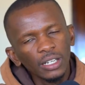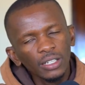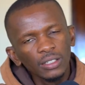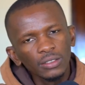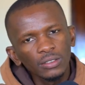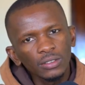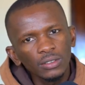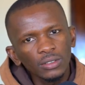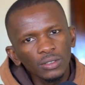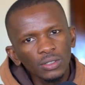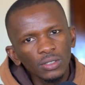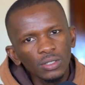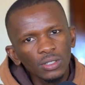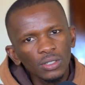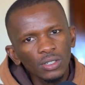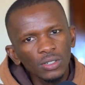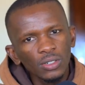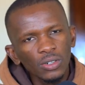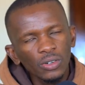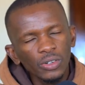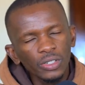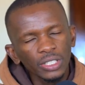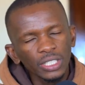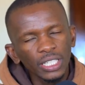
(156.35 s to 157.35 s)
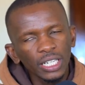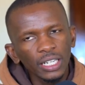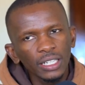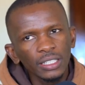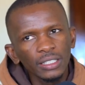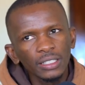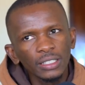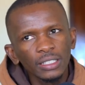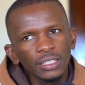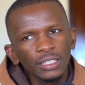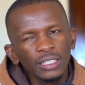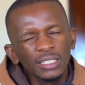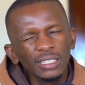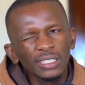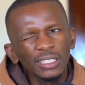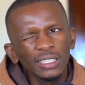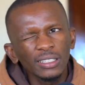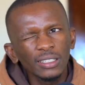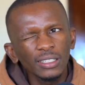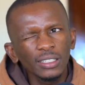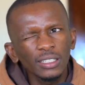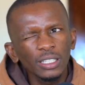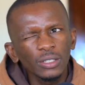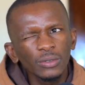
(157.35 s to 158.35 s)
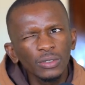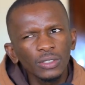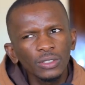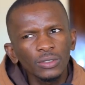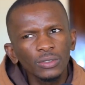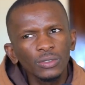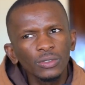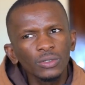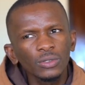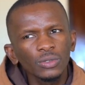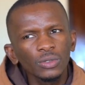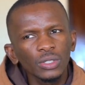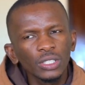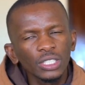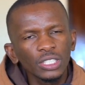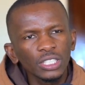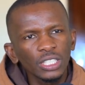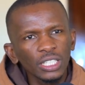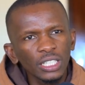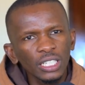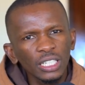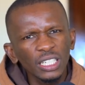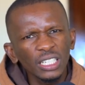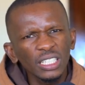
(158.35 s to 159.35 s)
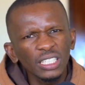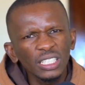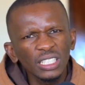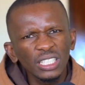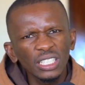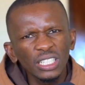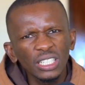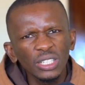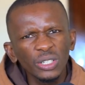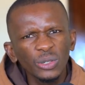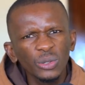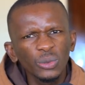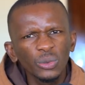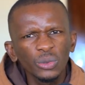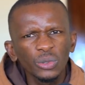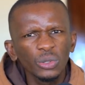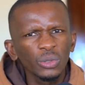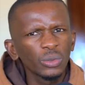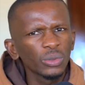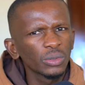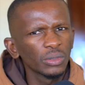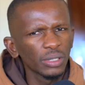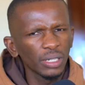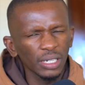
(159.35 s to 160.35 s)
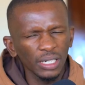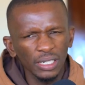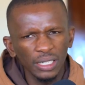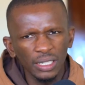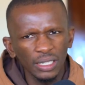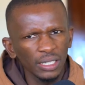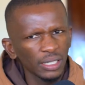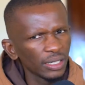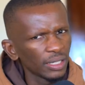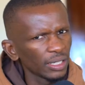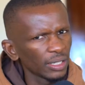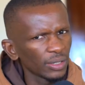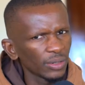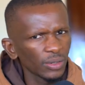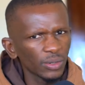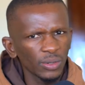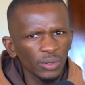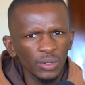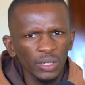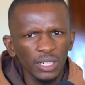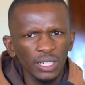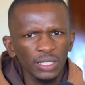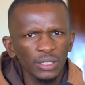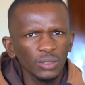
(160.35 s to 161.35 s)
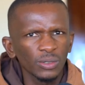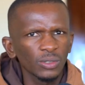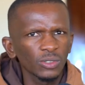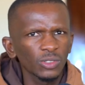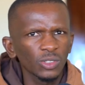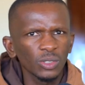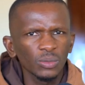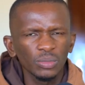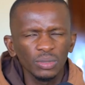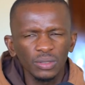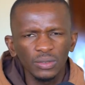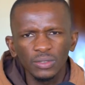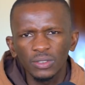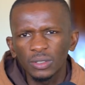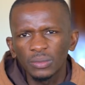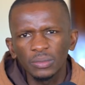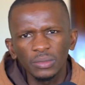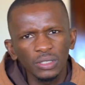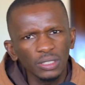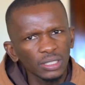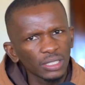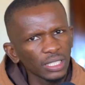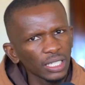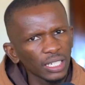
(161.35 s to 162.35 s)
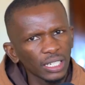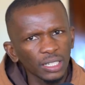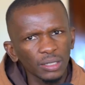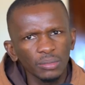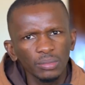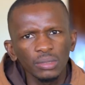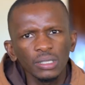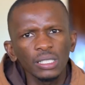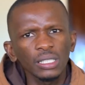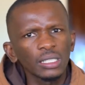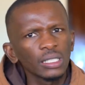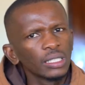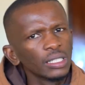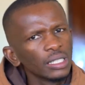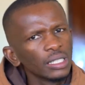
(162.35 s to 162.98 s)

So yeah, and then I think there was also a Cherry QQ3. That one also performed terribly.